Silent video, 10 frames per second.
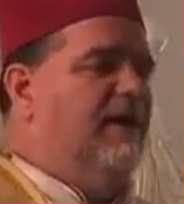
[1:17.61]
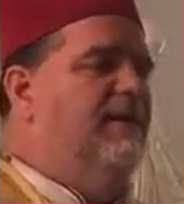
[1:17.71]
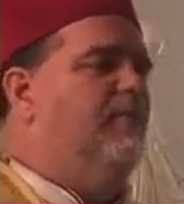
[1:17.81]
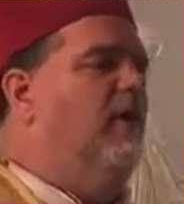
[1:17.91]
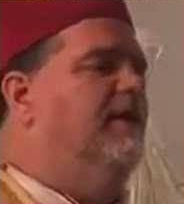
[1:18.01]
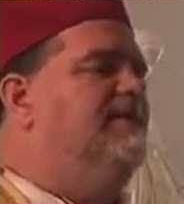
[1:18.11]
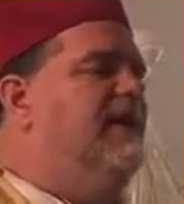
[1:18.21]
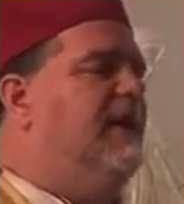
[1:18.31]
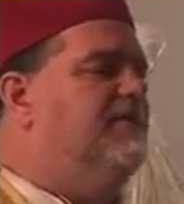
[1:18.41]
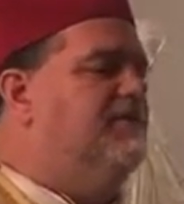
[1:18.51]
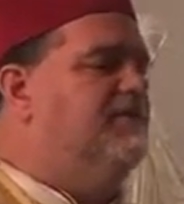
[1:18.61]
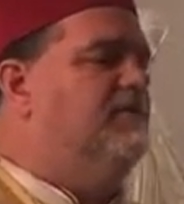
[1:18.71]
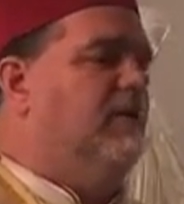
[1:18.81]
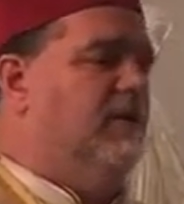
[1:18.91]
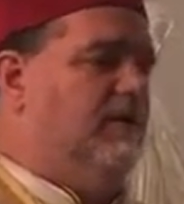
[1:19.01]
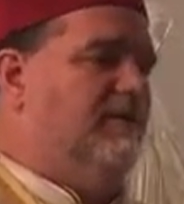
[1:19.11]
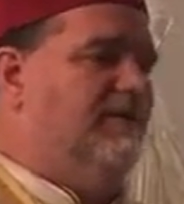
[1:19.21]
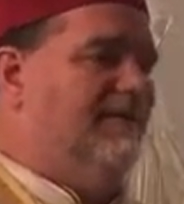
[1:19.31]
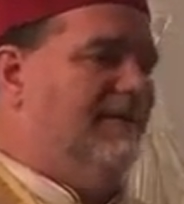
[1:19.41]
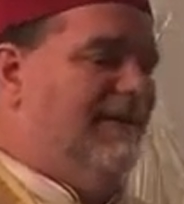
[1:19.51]
and he brought death into the world,
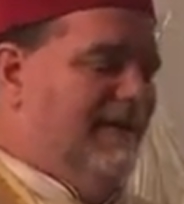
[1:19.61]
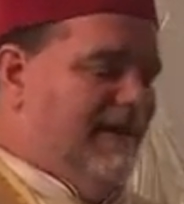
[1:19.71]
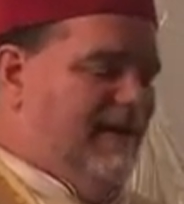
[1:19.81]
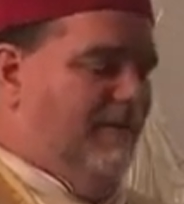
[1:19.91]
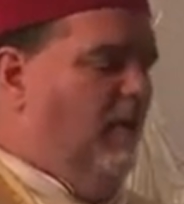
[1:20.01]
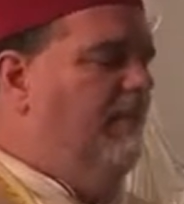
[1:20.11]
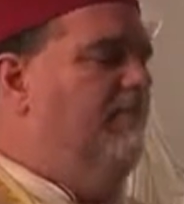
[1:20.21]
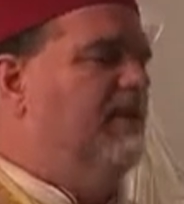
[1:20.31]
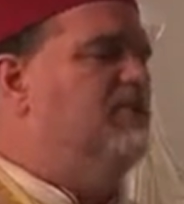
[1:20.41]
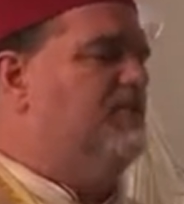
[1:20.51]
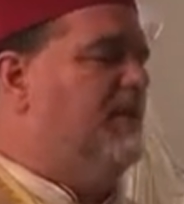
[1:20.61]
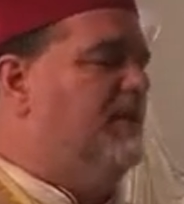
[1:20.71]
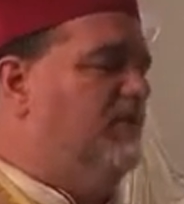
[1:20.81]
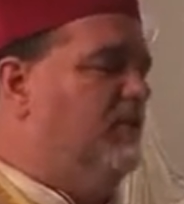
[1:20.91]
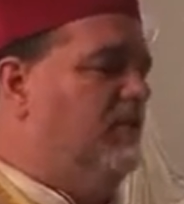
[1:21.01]
and he brought misery into the